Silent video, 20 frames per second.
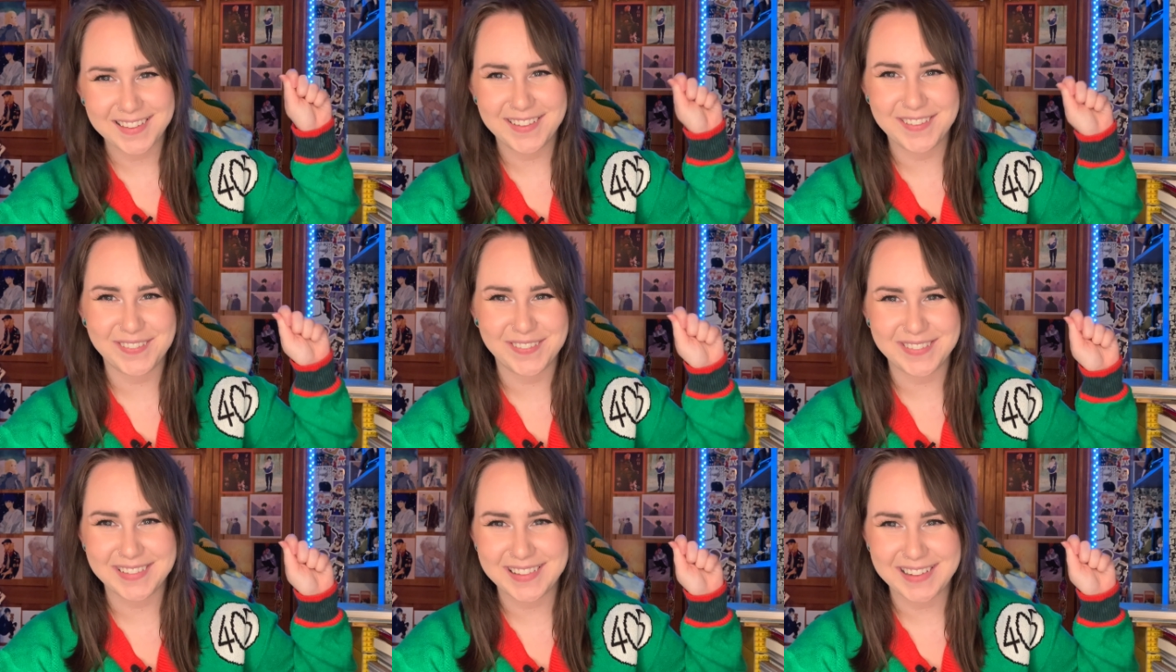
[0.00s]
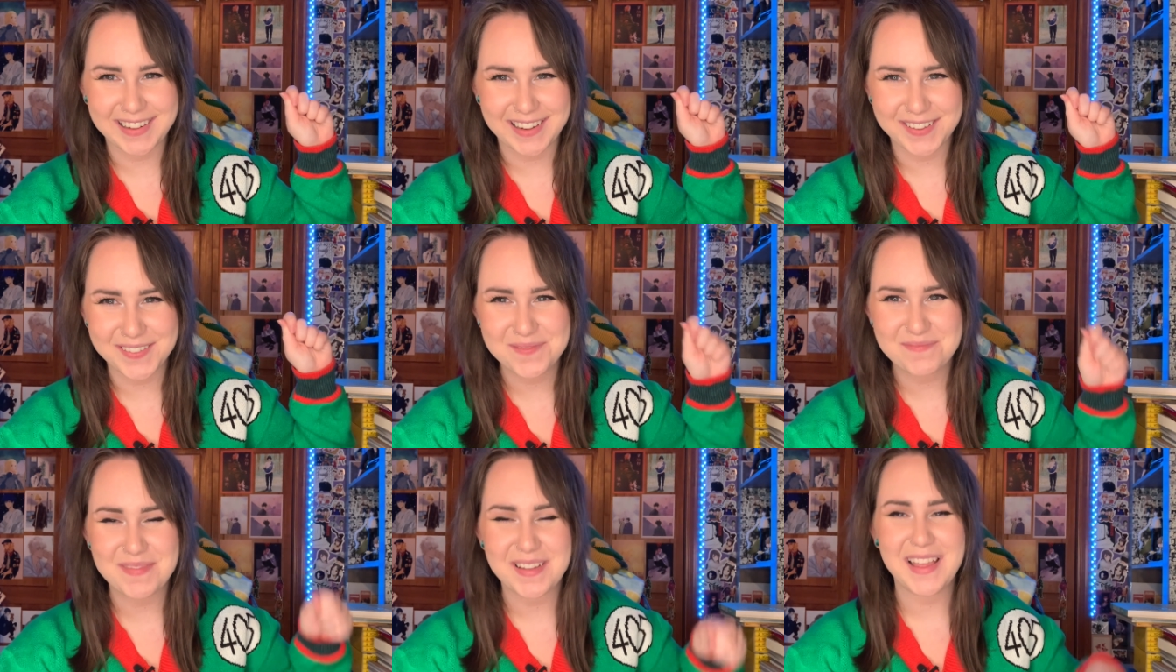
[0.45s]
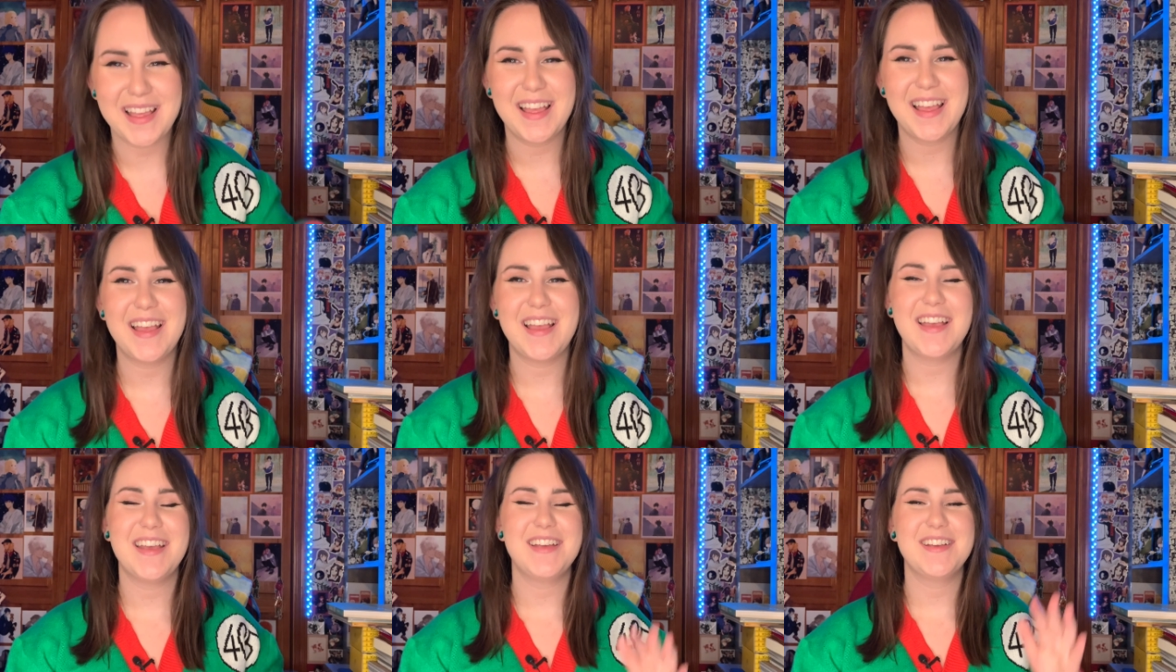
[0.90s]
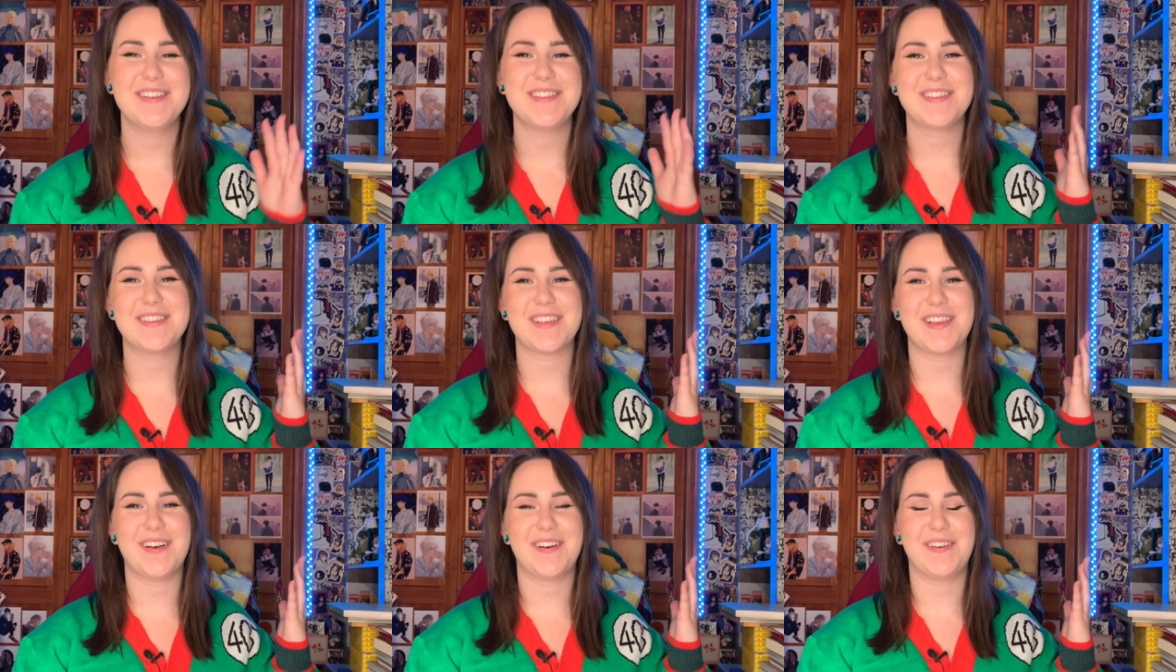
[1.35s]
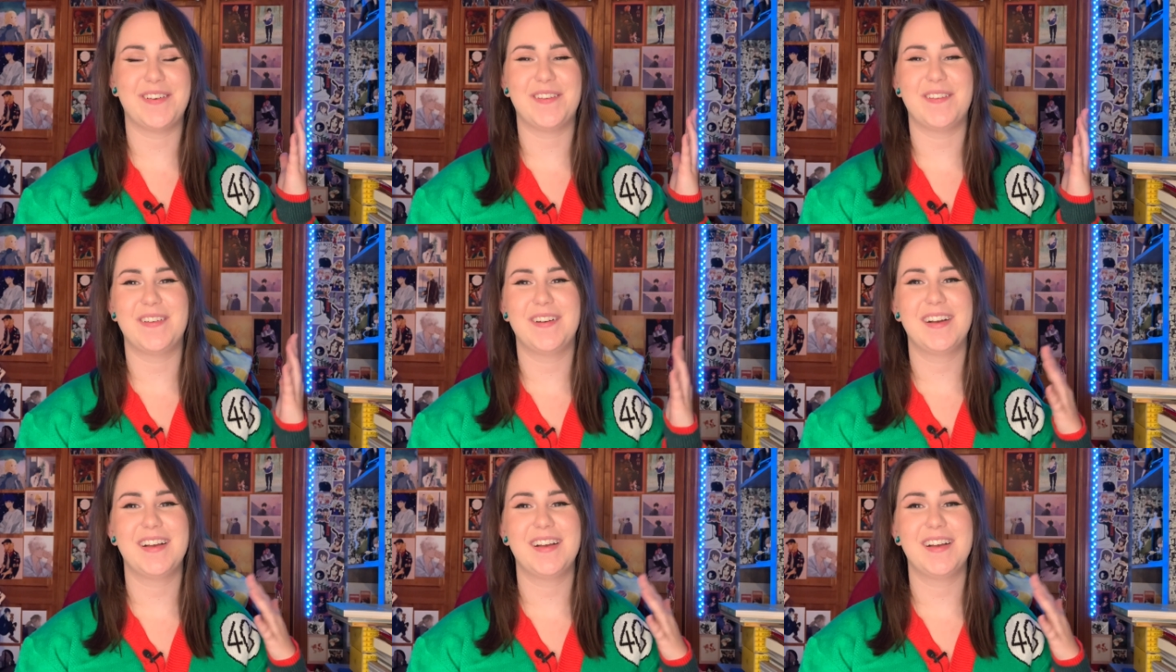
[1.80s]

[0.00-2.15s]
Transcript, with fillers: hold it up. So